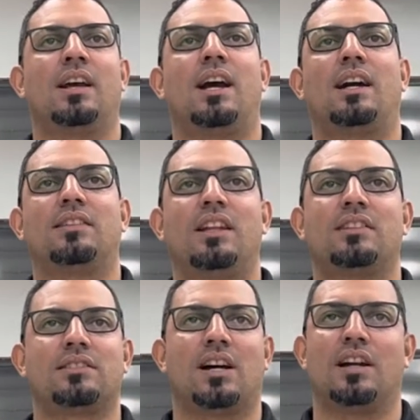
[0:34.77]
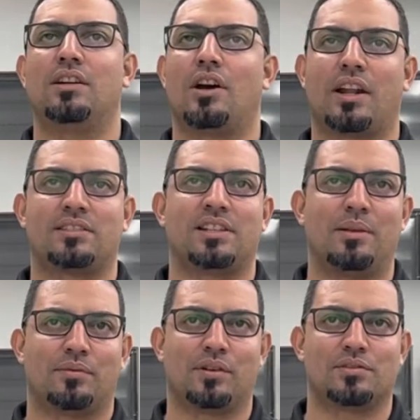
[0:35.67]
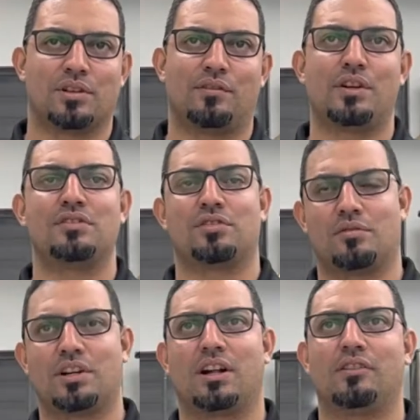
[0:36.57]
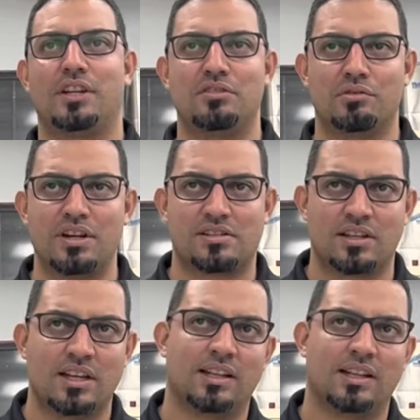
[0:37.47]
athletes are not exempt from suffering cervical injuries